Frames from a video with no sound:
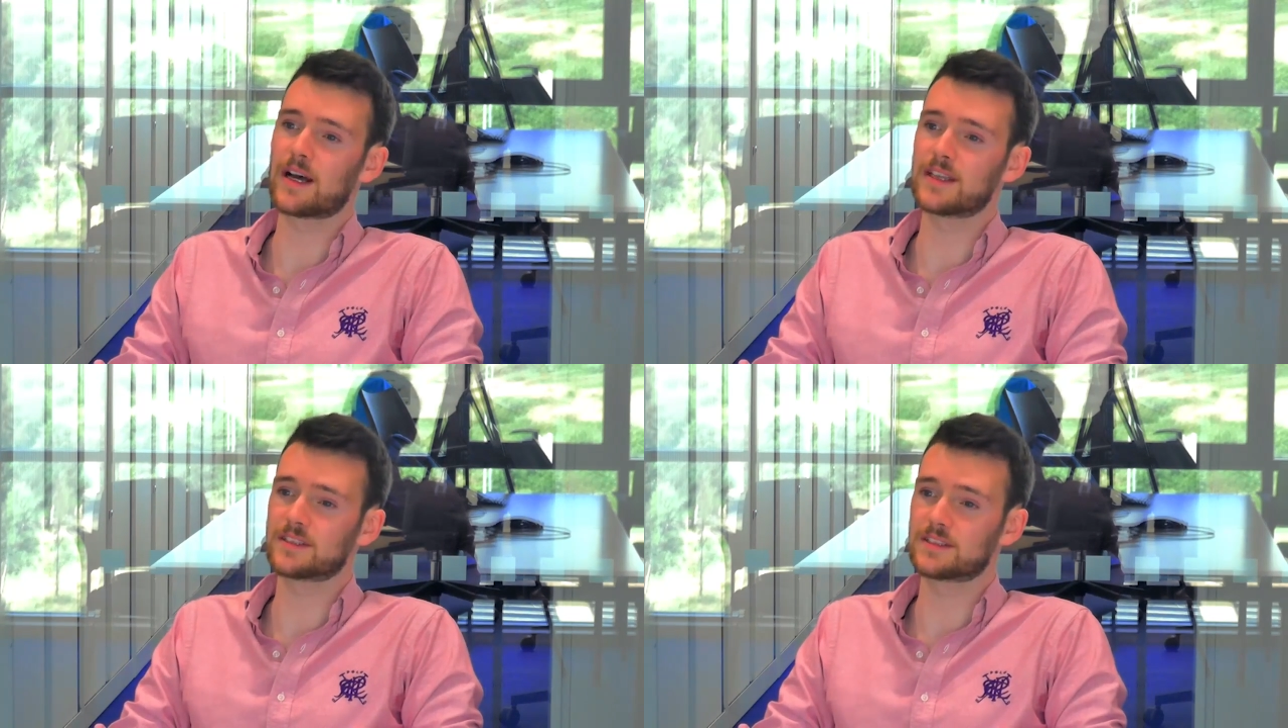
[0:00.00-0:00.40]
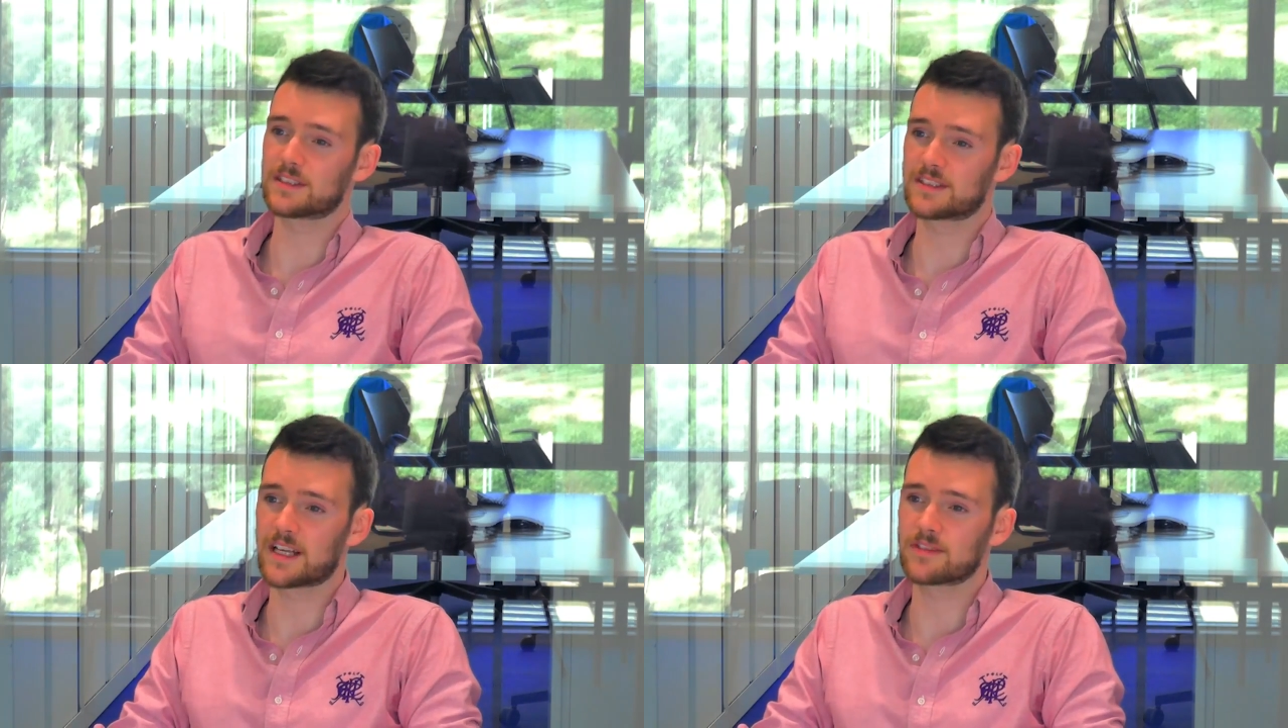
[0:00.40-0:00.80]
as a
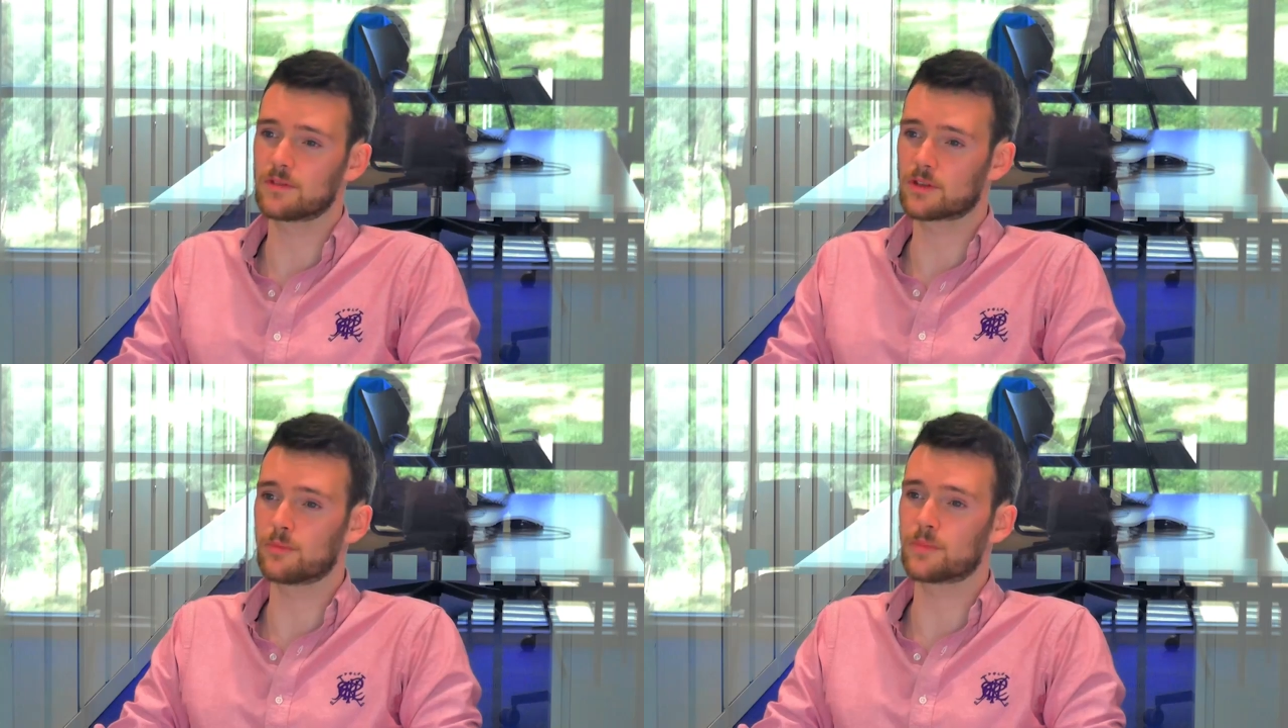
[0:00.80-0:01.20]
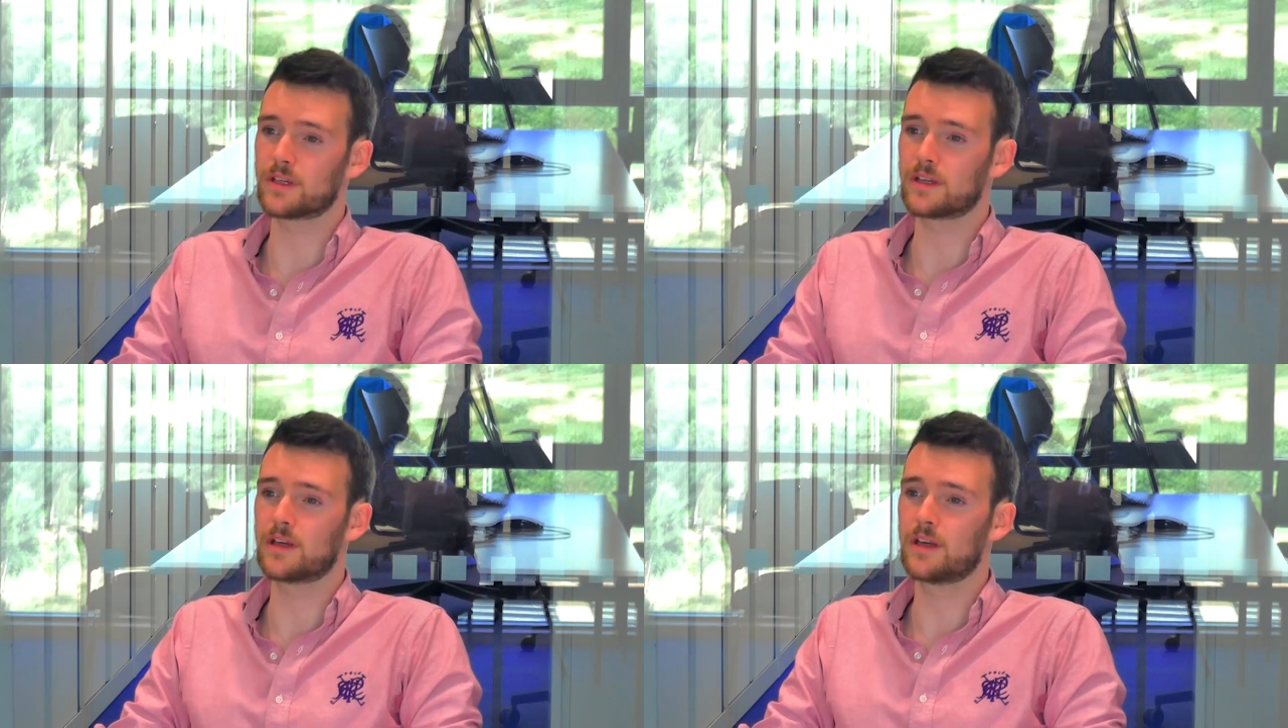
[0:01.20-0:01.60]
successful
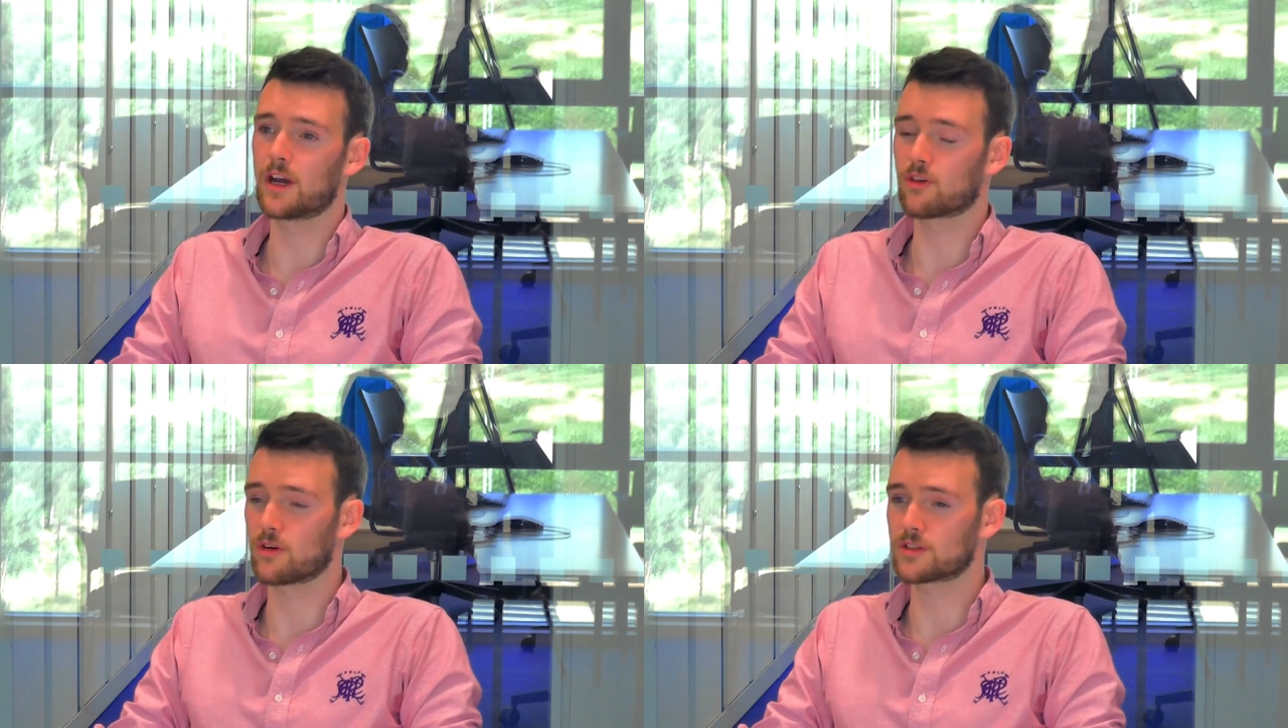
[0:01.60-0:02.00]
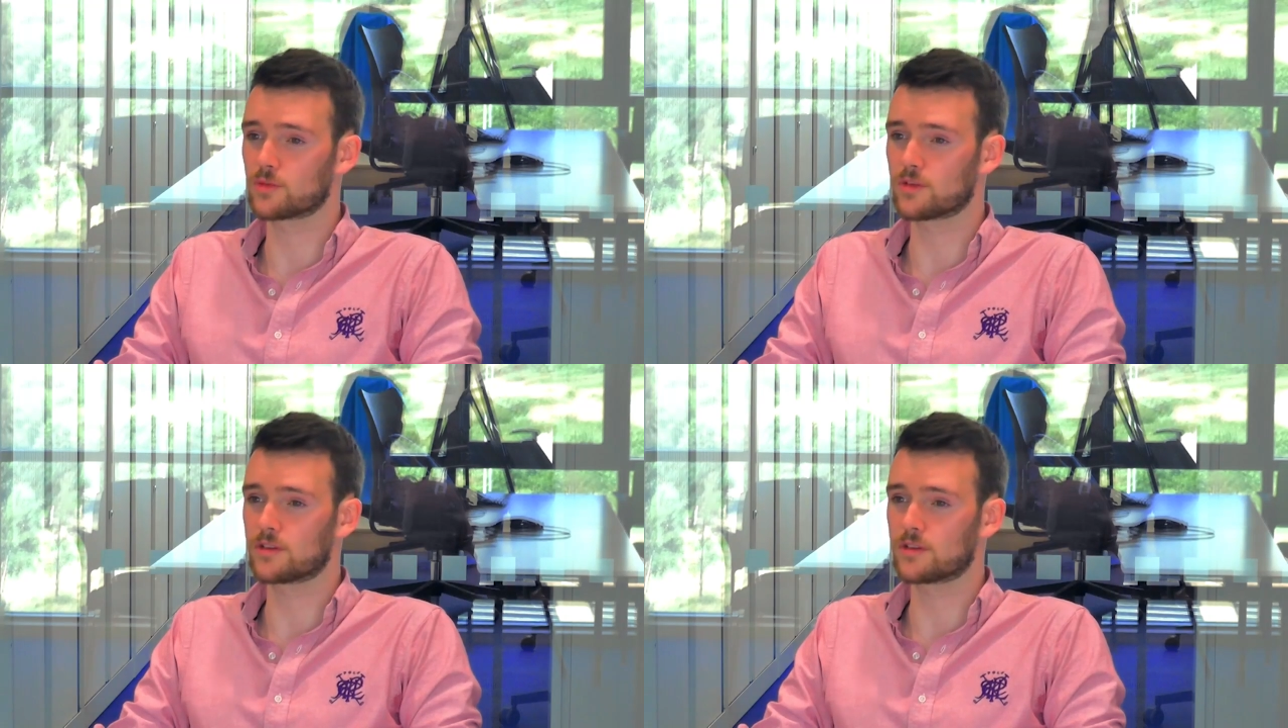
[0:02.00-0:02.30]
company across the